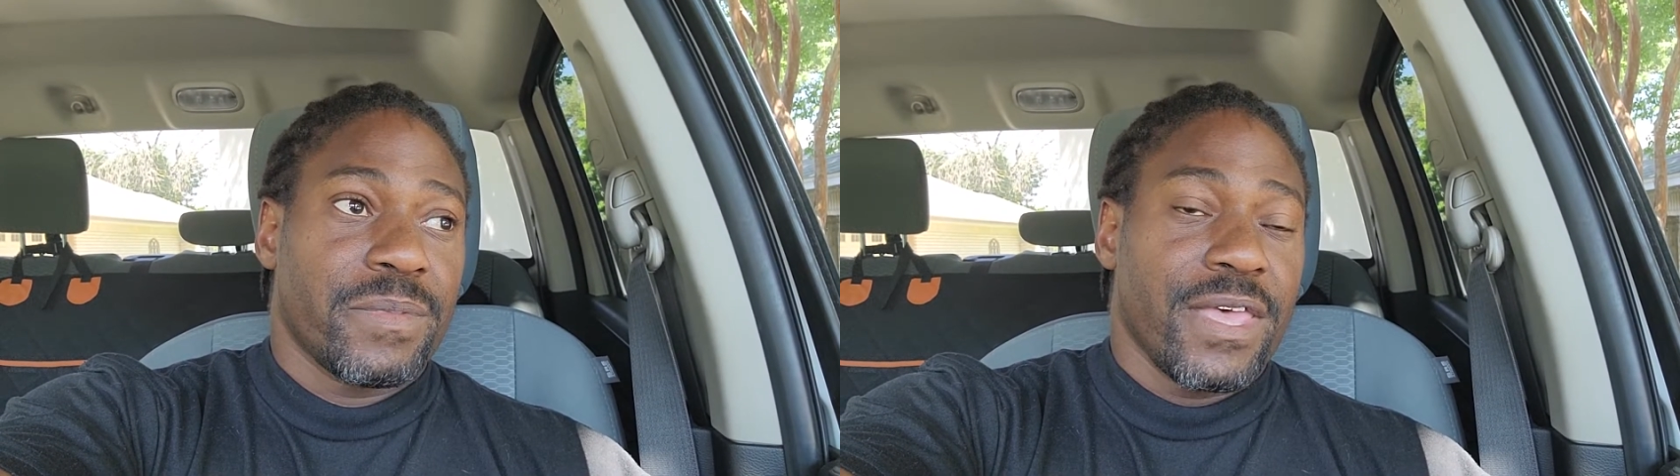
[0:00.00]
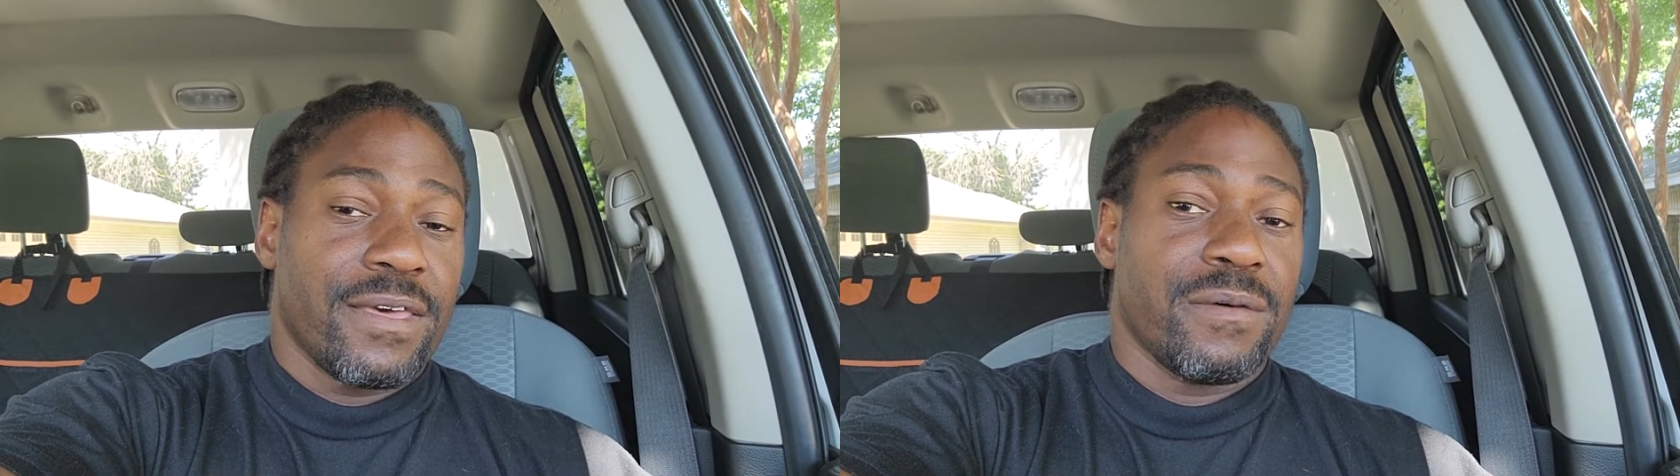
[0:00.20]

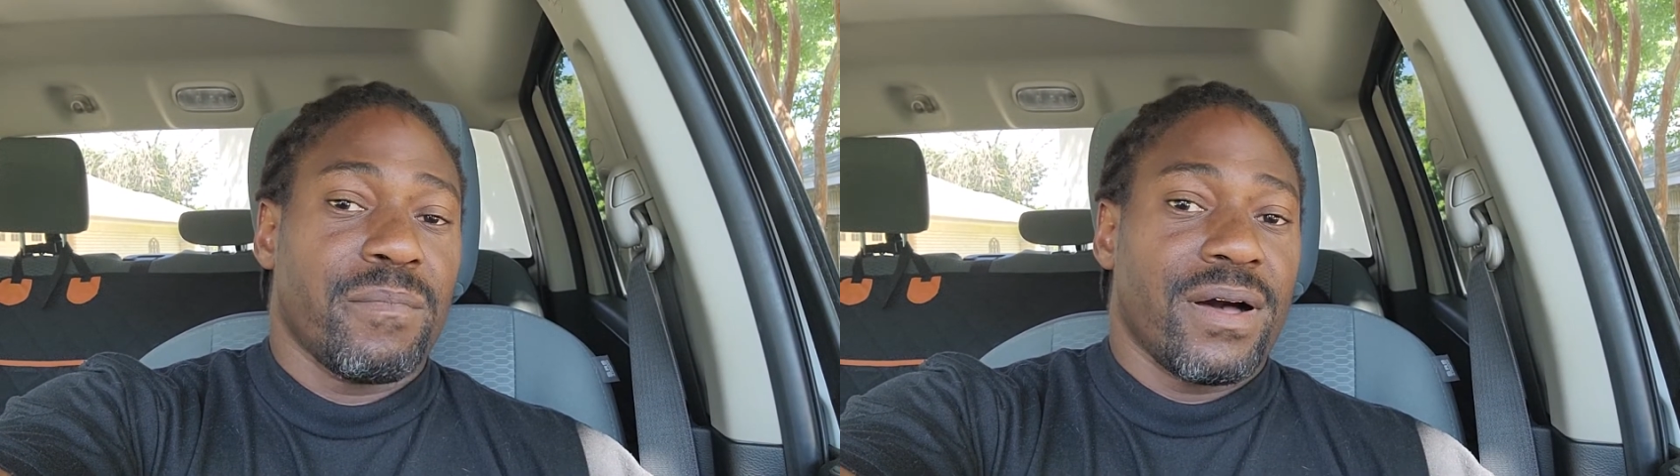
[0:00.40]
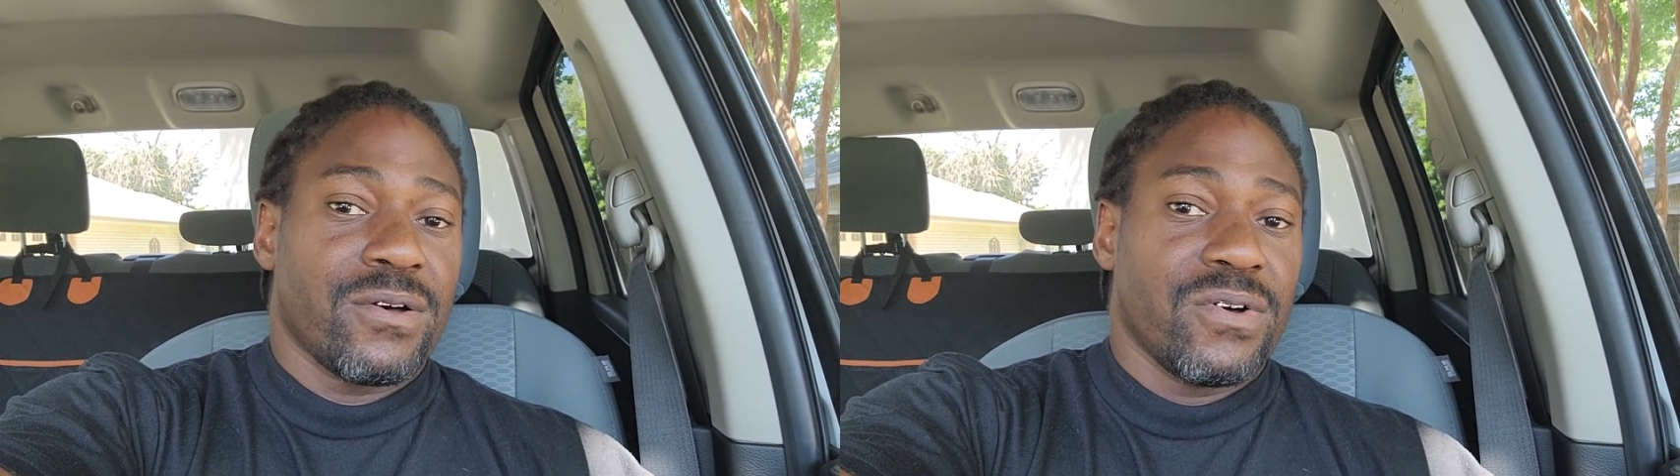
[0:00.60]
thinking
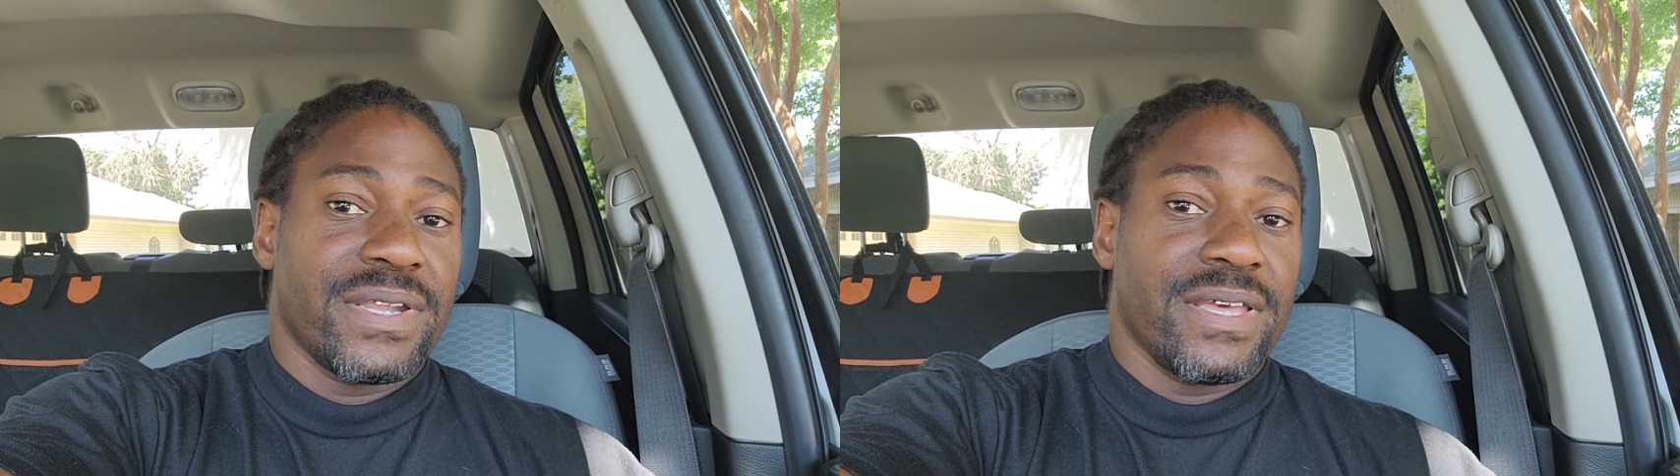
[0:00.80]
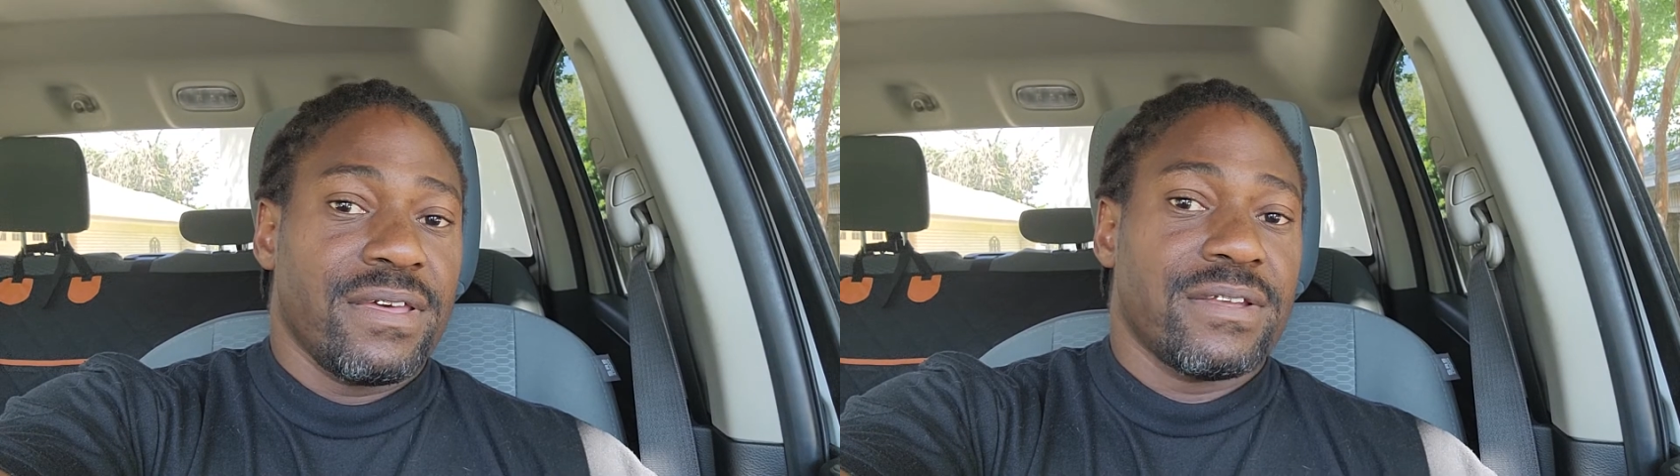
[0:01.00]
about going
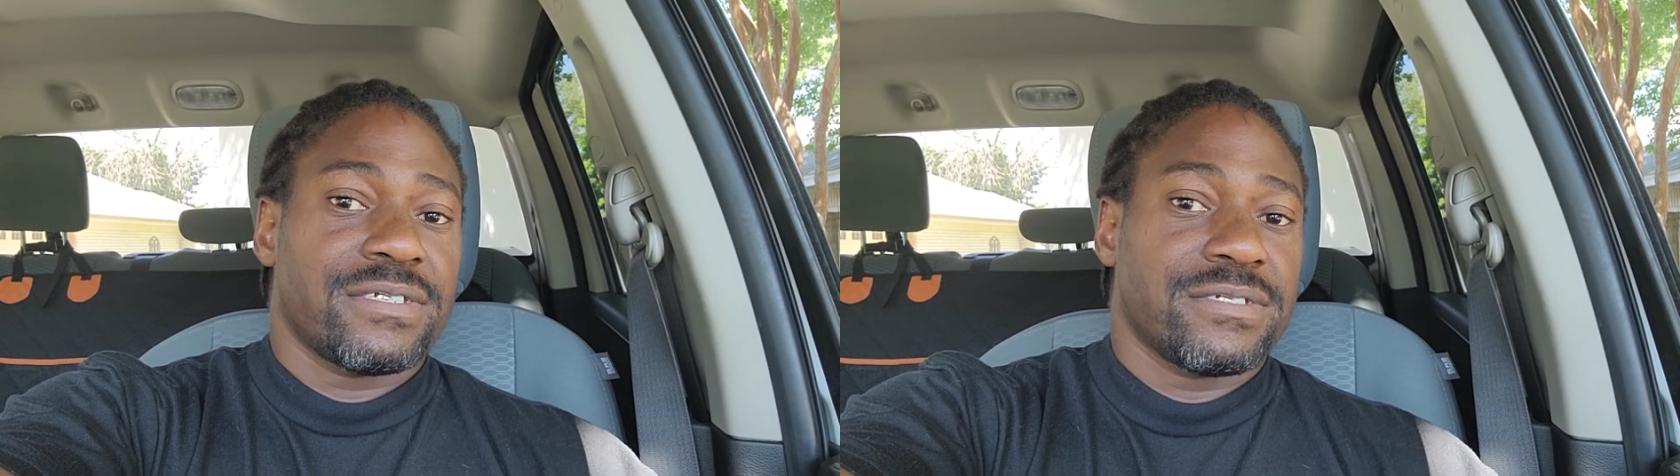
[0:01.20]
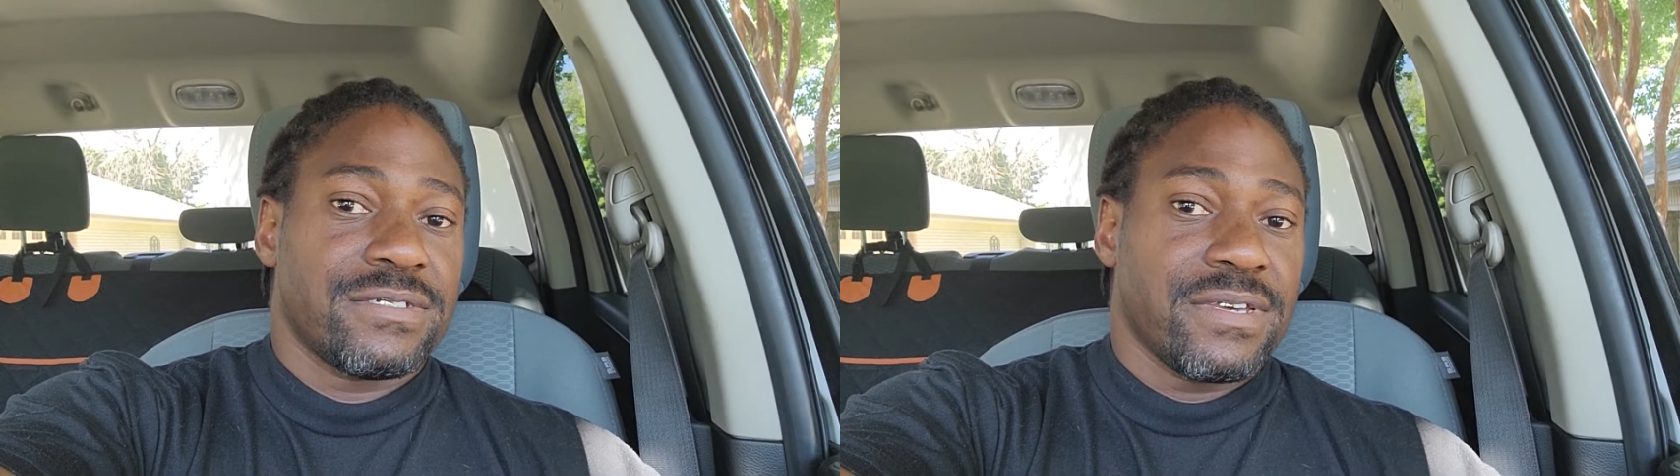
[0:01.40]
to
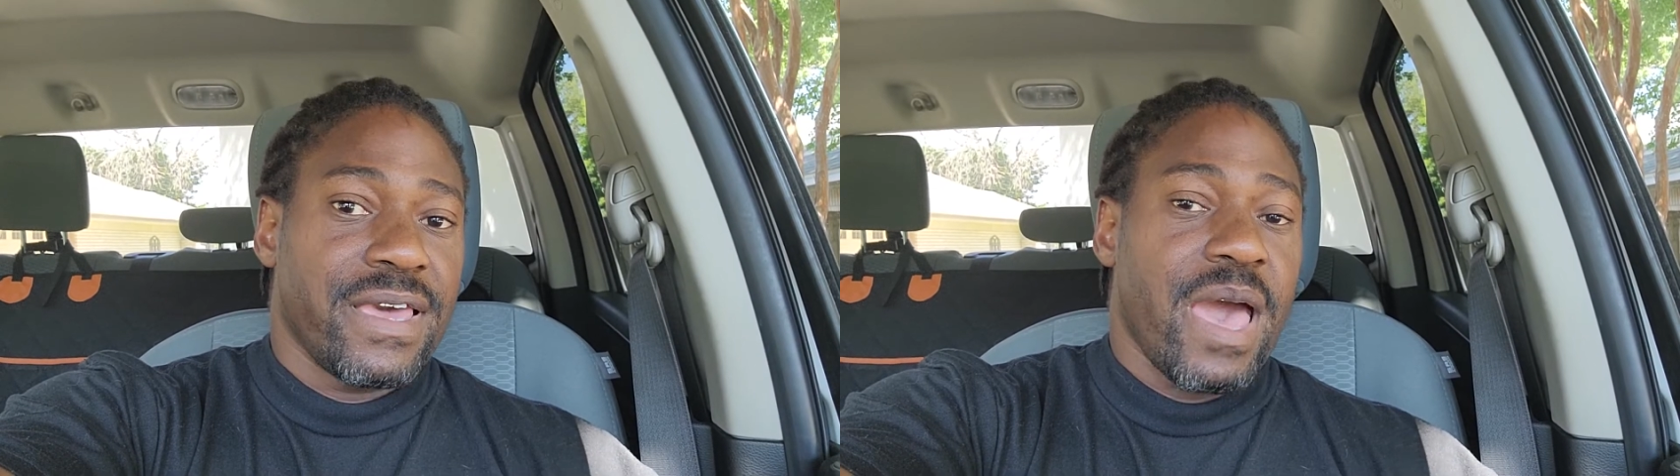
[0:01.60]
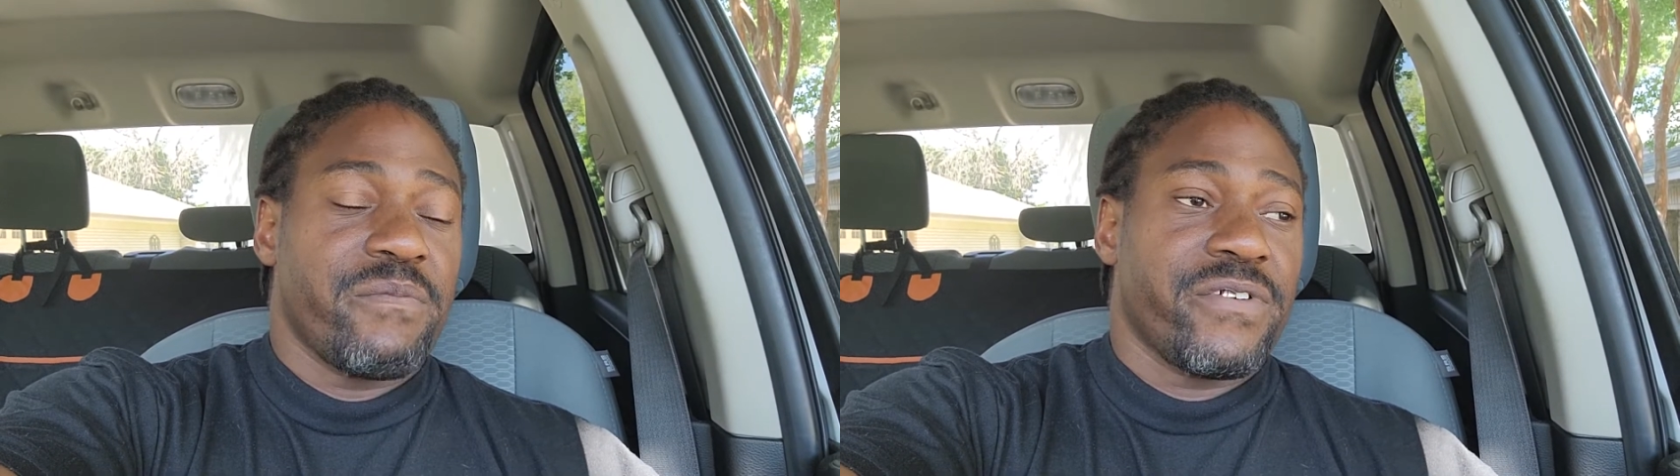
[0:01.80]
Ennis to
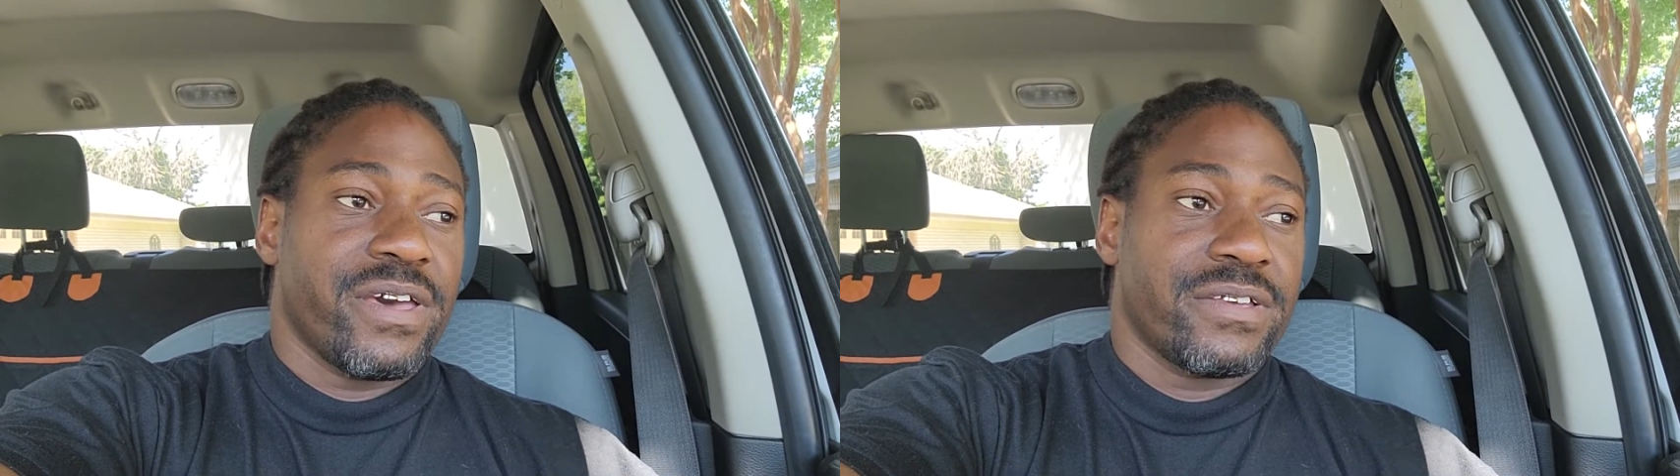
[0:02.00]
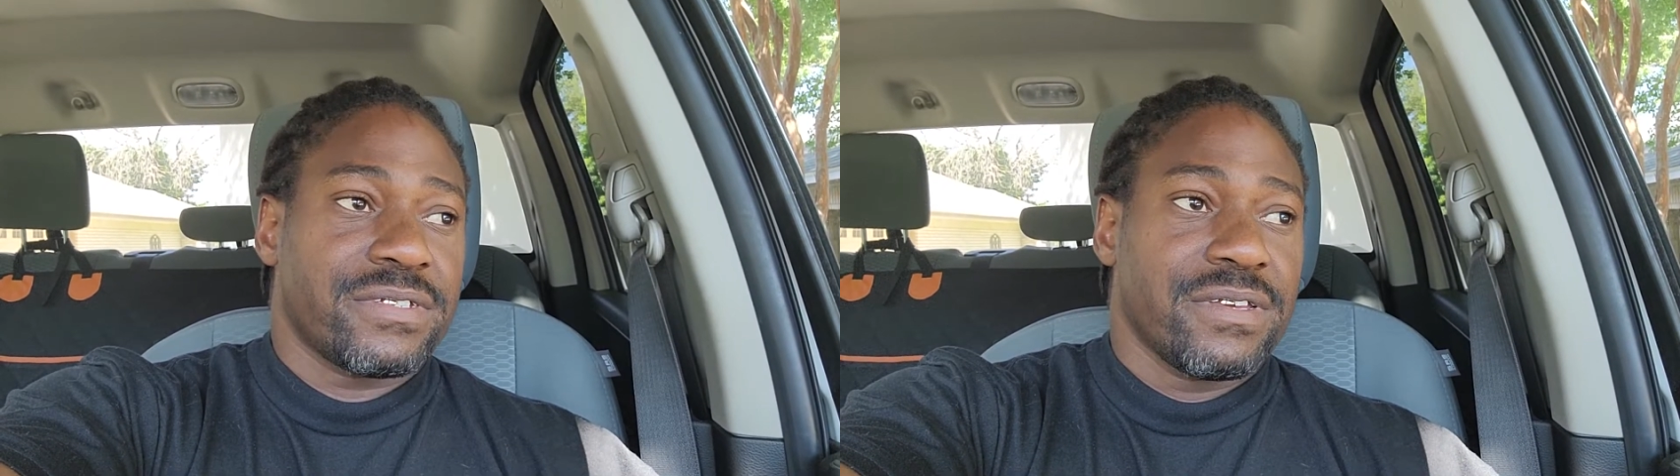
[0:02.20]
Gap
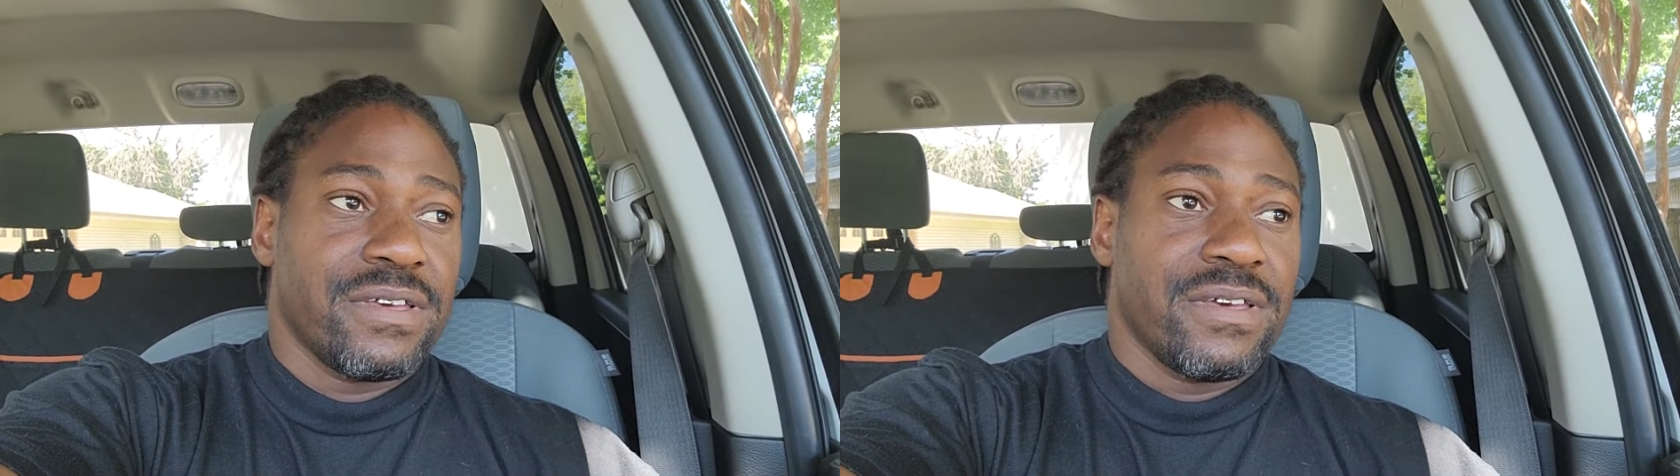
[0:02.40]
Fest